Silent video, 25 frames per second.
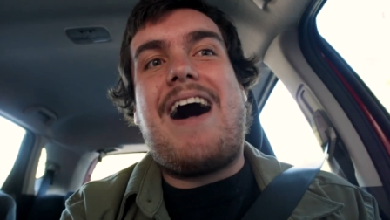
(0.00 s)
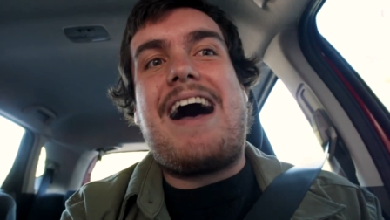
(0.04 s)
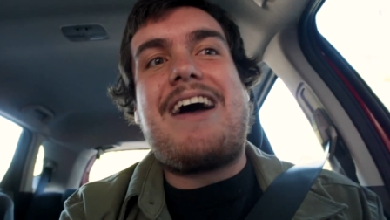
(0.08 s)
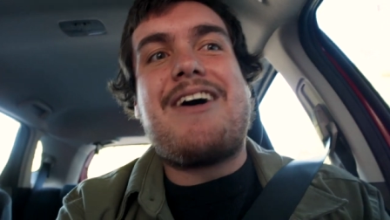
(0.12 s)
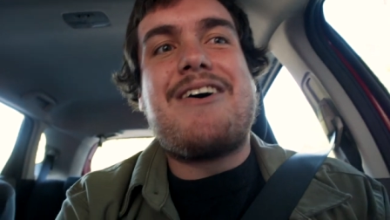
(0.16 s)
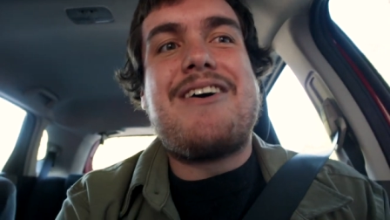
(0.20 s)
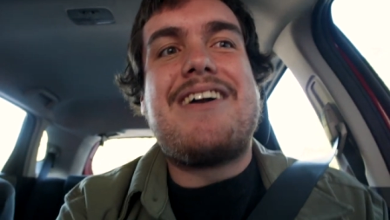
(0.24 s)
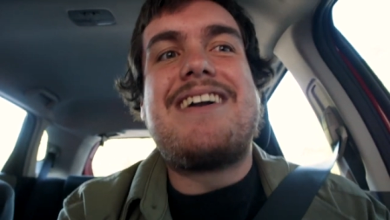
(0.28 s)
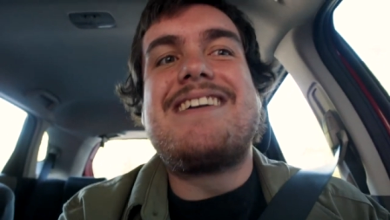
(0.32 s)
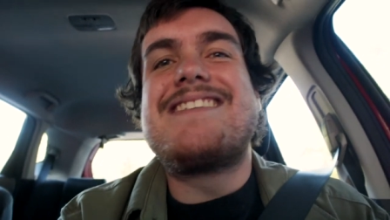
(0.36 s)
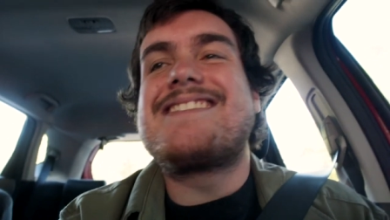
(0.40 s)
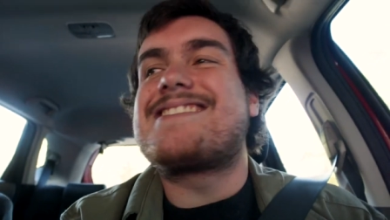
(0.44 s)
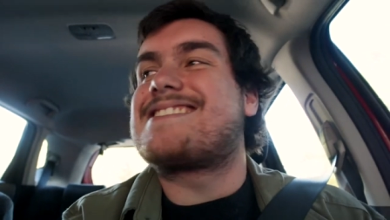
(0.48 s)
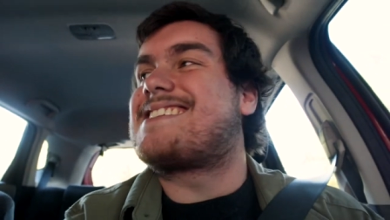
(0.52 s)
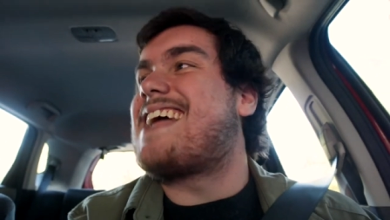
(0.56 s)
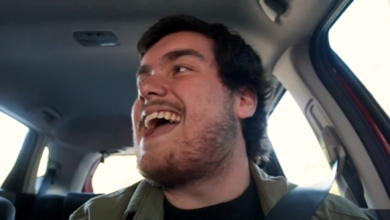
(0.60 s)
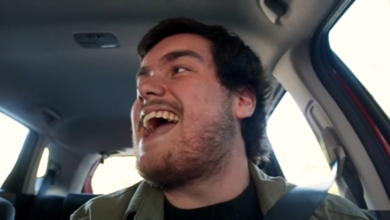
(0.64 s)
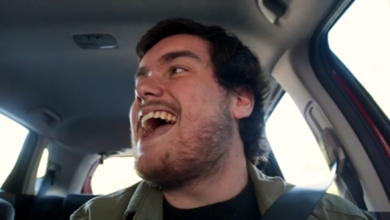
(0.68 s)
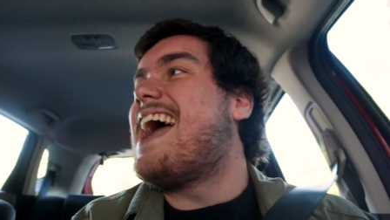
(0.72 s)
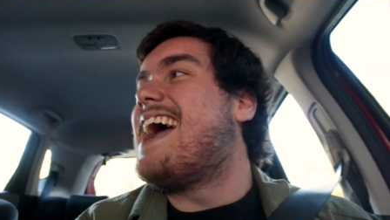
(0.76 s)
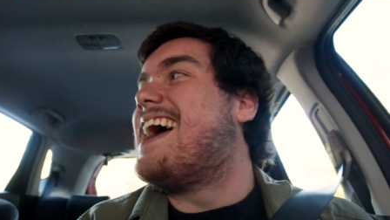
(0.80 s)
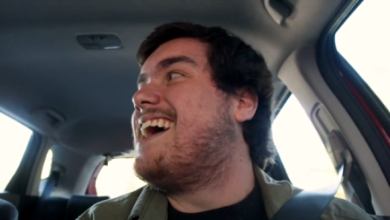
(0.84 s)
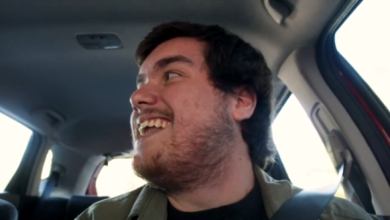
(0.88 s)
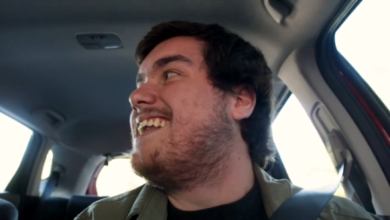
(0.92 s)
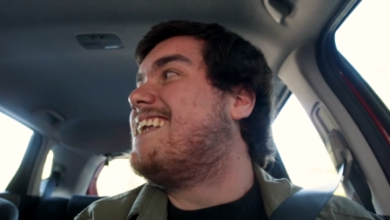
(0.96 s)
I don't
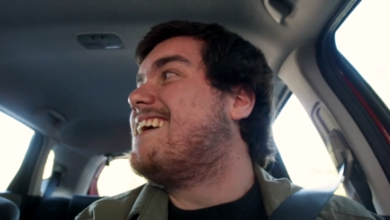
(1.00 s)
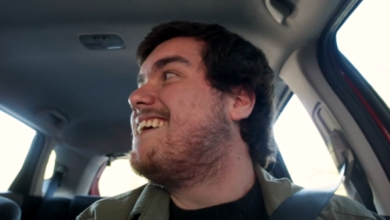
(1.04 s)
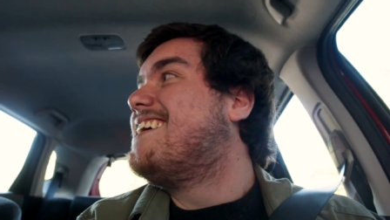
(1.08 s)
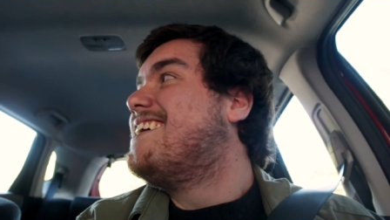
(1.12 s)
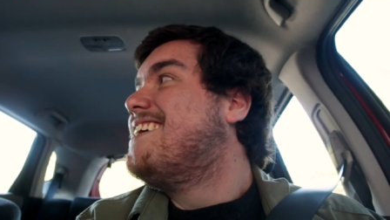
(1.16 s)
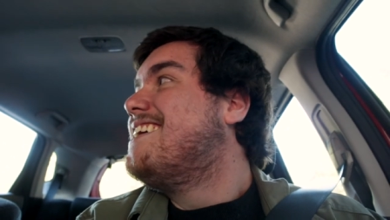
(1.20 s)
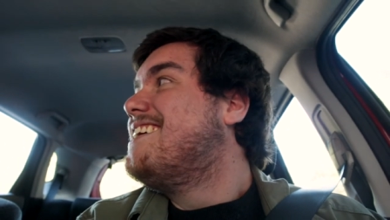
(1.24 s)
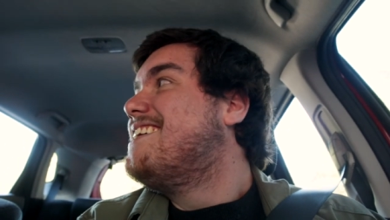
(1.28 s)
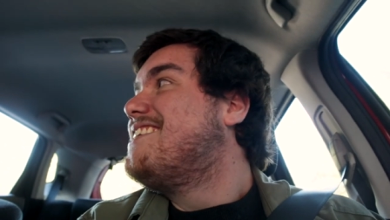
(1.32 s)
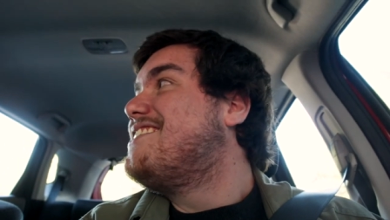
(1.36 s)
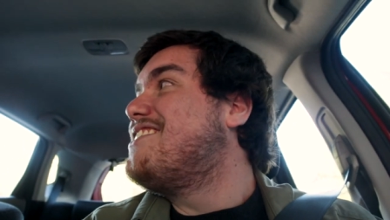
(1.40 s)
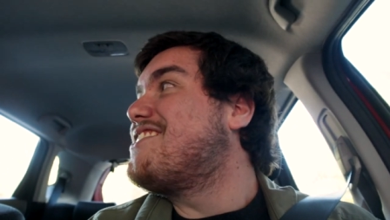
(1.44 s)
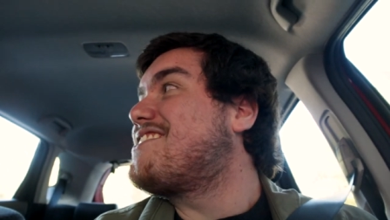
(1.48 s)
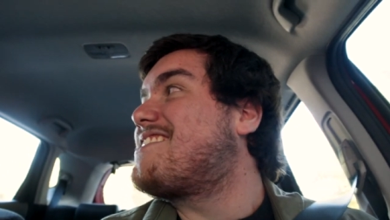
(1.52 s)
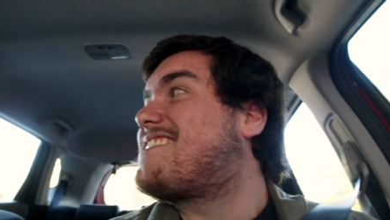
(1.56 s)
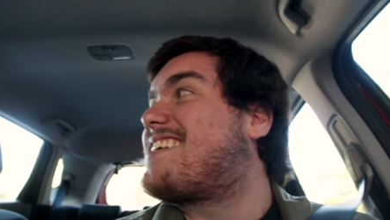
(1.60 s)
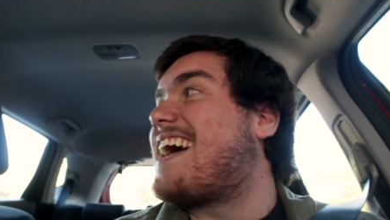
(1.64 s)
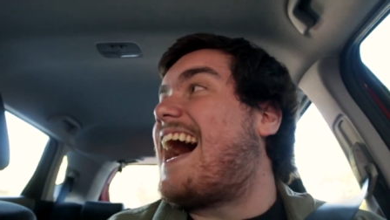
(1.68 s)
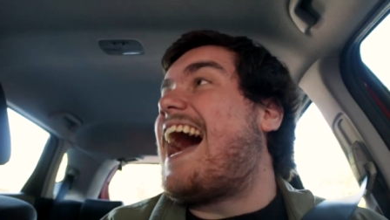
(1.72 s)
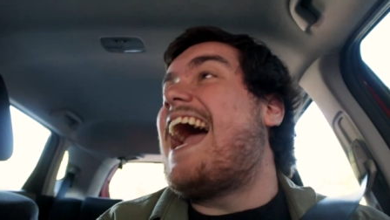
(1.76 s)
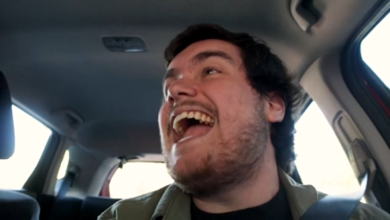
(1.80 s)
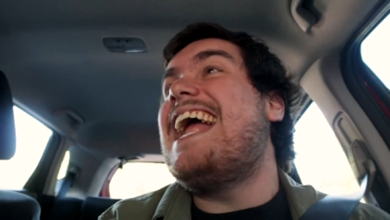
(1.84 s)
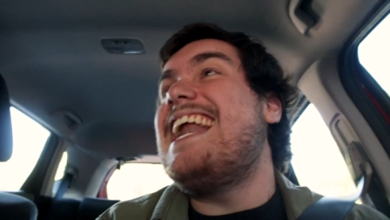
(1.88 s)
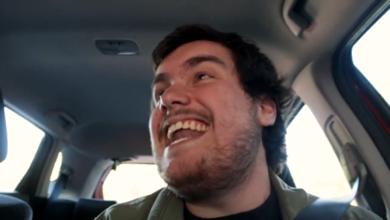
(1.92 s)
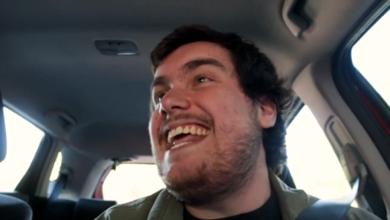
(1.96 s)
understand. You're
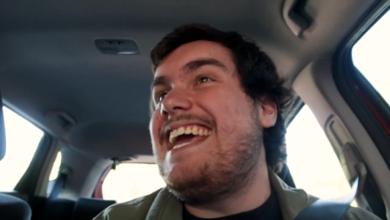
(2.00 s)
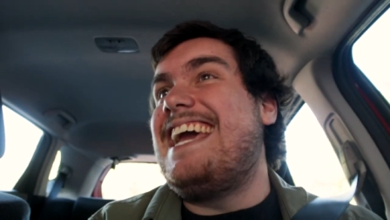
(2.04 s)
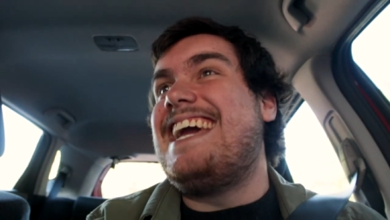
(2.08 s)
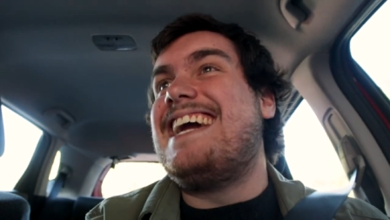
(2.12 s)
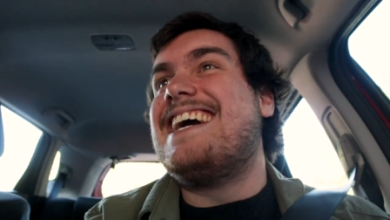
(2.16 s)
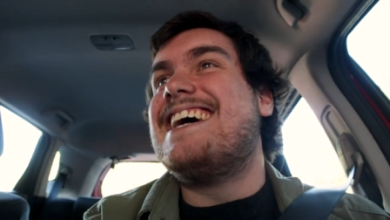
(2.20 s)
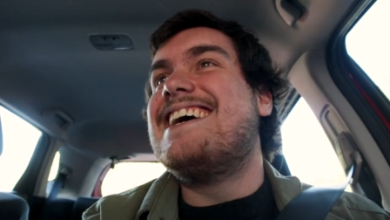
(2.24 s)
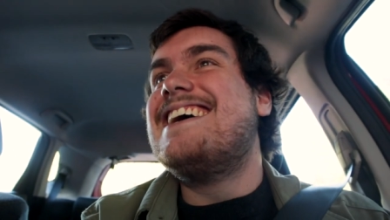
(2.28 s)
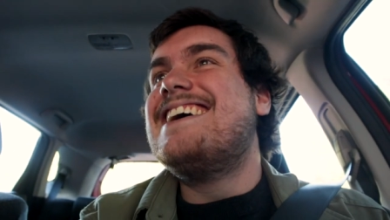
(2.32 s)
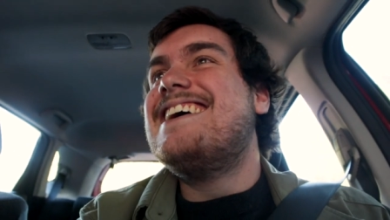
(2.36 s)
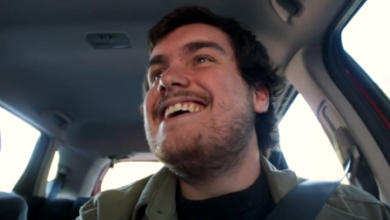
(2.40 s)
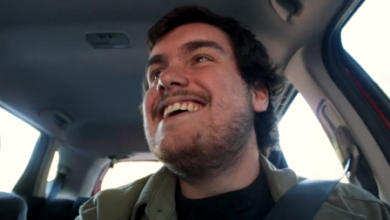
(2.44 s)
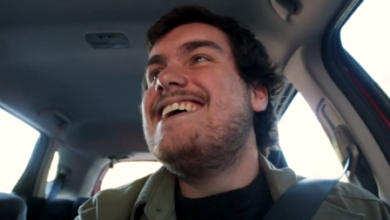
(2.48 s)
tiny.